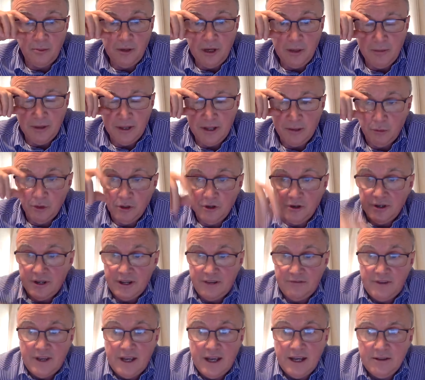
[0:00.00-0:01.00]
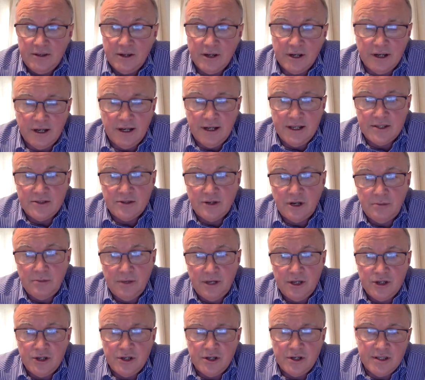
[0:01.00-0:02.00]
They are people that wouldn't have had their
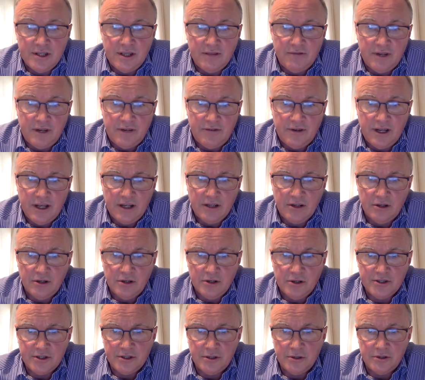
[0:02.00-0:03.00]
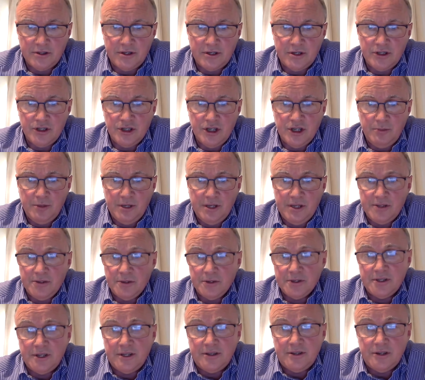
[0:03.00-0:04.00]
cholesterol measured because they've never had cause to go to their
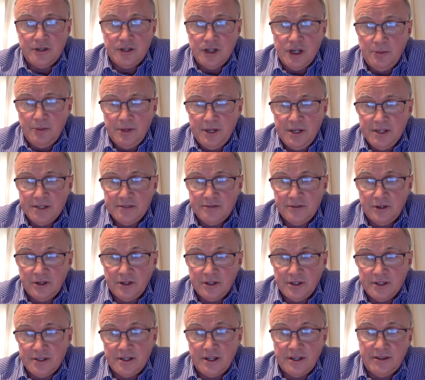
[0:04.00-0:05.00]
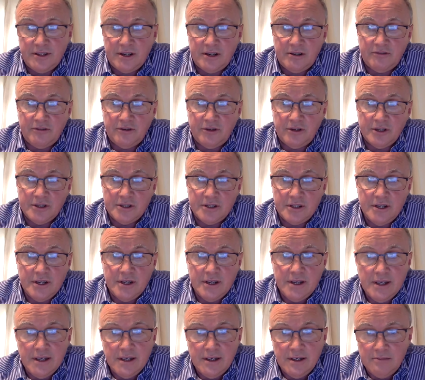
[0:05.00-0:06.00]
GP. So it's not their GP's fault. It's not their fault.